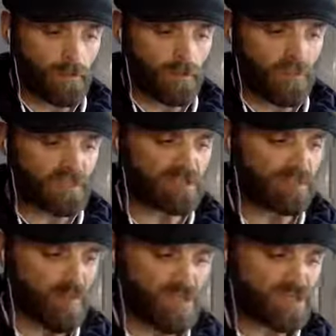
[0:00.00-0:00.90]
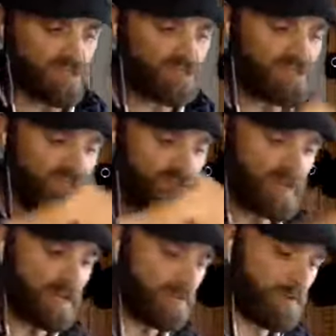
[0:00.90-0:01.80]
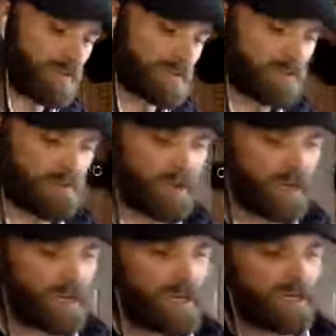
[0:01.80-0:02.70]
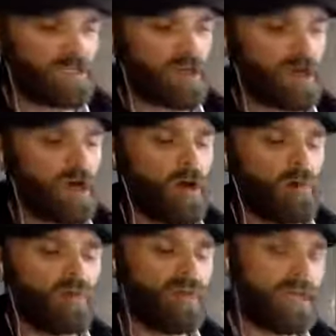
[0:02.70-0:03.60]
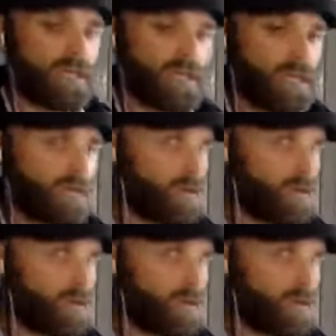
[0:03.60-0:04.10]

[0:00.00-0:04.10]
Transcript: Unless the person who's deeming it offensive is not operating